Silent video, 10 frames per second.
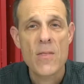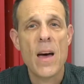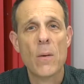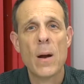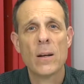
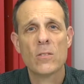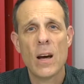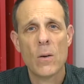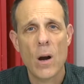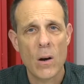That rounds
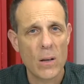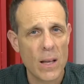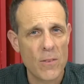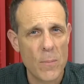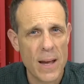out our
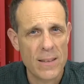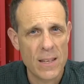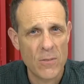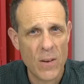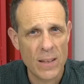11 man
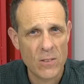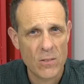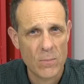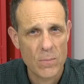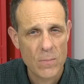
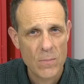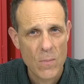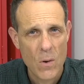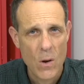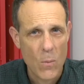defense.
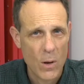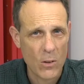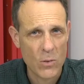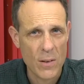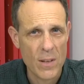We
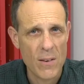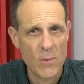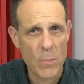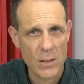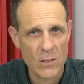also have to have
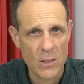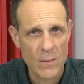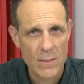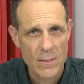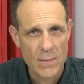a punter.
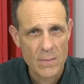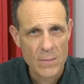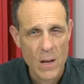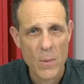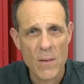
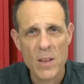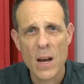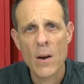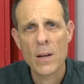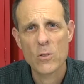And we have
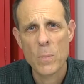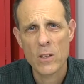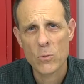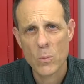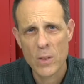the area's
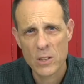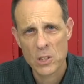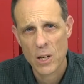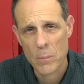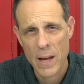best with this
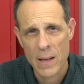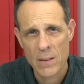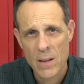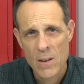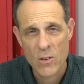young
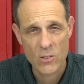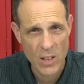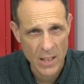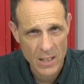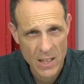man. For a
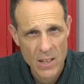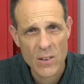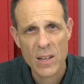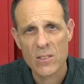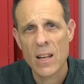second
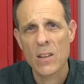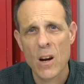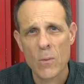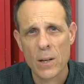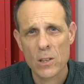year, he is on the
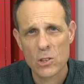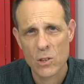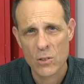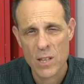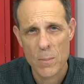All Record
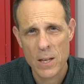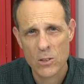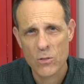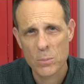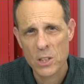Journal team. He
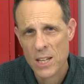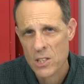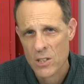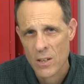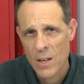is from
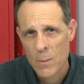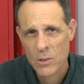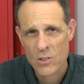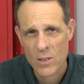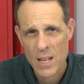Cheshire,
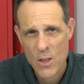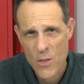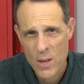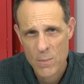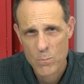Mr.
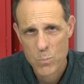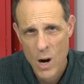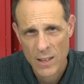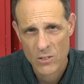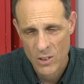Ethan
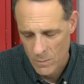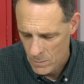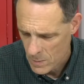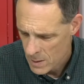Bronson.